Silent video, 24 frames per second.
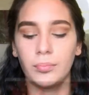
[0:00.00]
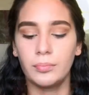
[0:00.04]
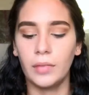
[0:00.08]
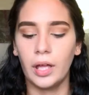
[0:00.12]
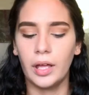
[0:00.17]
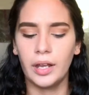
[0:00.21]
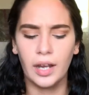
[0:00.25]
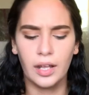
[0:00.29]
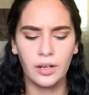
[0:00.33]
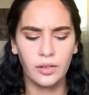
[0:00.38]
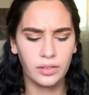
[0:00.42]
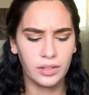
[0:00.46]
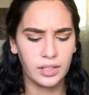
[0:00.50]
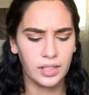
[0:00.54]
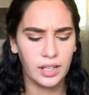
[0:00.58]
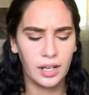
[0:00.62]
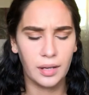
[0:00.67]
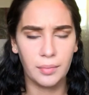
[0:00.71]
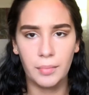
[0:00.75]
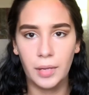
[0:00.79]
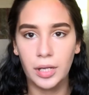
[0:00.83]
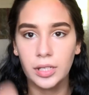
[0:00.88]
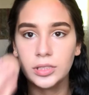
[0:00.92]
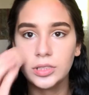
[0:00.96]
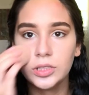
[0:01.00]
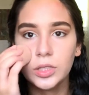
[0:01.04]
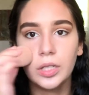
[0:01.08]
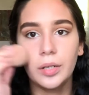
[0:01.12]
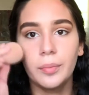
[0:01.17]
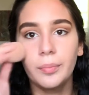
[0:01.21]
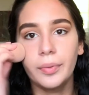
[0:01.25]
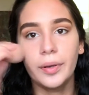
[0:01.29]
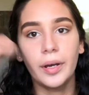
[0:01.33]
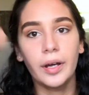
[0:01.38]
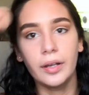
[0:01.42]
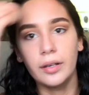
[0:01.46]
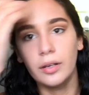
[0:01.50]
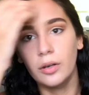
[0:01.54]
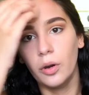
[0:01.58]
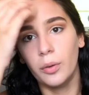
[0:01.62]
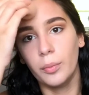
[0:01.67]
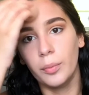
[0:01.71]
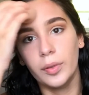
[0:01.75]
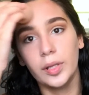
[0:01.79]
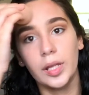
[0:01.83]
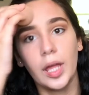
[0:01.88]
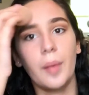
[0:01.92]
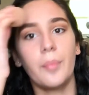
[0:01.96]
And I don't think I mentioned, but
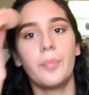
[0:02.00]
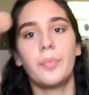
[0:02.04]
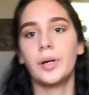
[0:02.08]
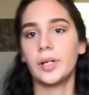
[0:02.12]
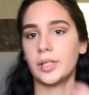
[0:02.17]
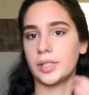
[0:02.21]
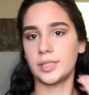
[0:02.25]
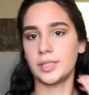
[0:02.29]
normally I put